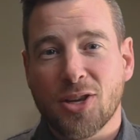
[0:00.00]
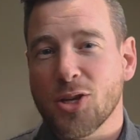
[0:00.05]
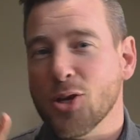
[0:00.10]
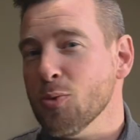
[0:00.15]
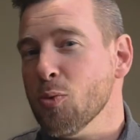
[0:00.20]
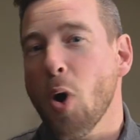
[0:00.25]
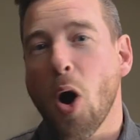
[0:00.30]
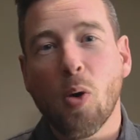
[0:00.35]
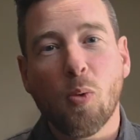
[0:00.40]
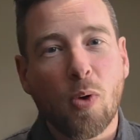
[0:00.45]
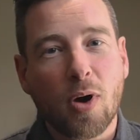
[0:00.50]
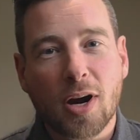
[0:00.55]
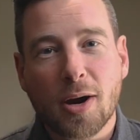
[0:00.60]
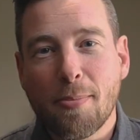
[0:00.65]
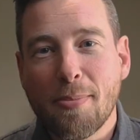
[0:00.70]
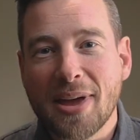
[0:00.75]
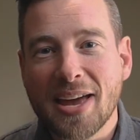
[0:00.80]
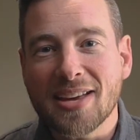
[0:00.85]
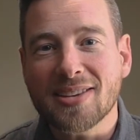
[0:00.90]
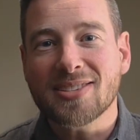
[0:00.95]
You won't
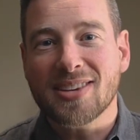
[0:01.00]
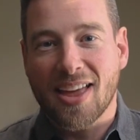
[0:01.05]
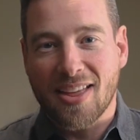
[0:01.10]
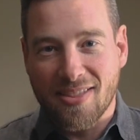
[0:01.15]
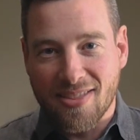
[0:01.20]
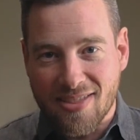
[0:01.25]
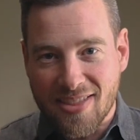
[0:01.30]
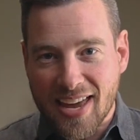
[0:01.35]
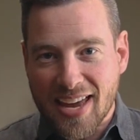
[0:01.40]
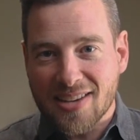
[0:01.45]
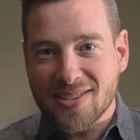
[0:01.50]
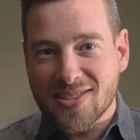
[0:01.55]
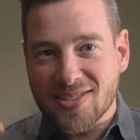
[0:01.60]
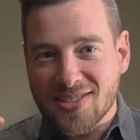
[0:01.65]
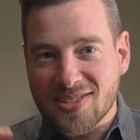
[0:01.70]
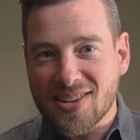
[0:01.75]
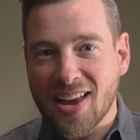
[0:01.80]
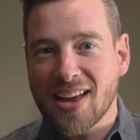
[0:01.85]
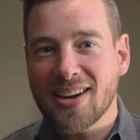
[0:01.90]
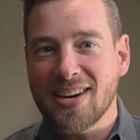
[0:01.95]
want to miss this
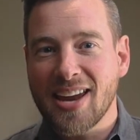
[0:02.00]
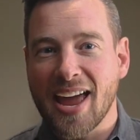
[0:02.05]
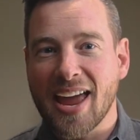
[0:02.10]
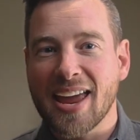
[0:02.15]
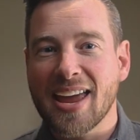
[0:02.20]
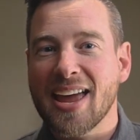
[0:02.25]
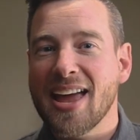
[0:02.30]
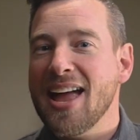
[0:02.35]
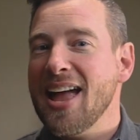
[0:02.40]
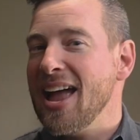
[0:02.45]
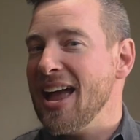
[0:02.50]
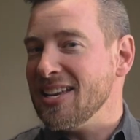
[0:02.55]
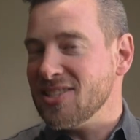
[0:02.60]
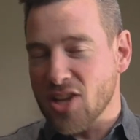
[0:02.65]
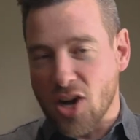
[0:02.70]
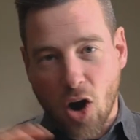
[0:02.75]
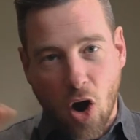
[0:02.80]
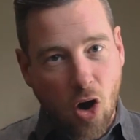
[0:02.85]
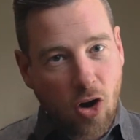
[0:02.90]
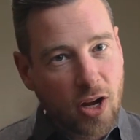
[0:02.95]
Sunday
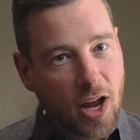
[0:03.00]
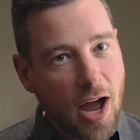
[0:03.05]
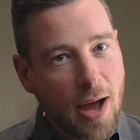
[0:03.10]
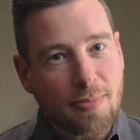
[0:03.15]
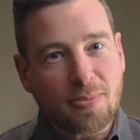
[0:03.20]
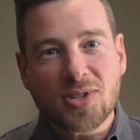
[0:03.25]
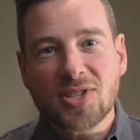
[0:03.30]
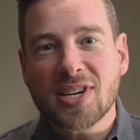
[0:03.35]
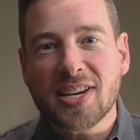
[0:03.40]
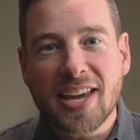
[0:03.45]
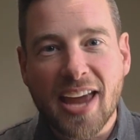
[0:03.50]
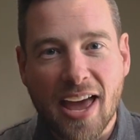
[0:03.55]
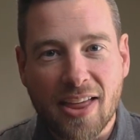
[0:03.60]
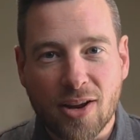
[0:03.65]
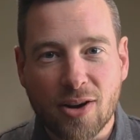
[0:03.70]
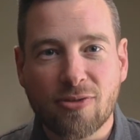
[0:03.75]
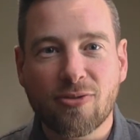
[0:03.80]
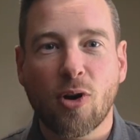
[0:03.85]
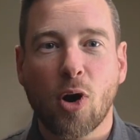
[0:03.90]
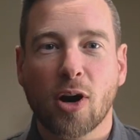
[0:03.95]
as it all comes
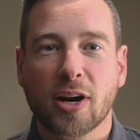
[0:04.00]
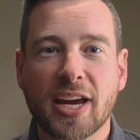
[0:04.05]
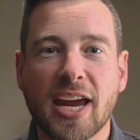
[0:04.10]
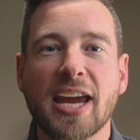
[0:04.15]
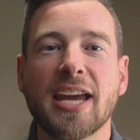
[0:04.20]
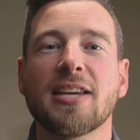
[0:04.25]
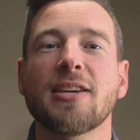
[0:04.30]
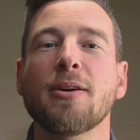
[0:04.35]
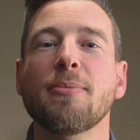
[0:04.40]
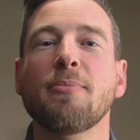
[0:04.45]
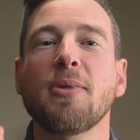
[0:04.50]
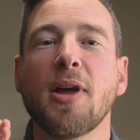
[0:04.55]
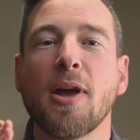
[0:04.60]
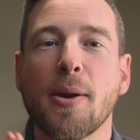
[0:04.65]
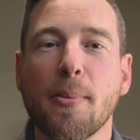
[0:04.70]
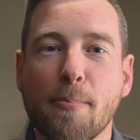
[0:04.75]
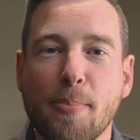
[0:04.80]
together for our Kingdom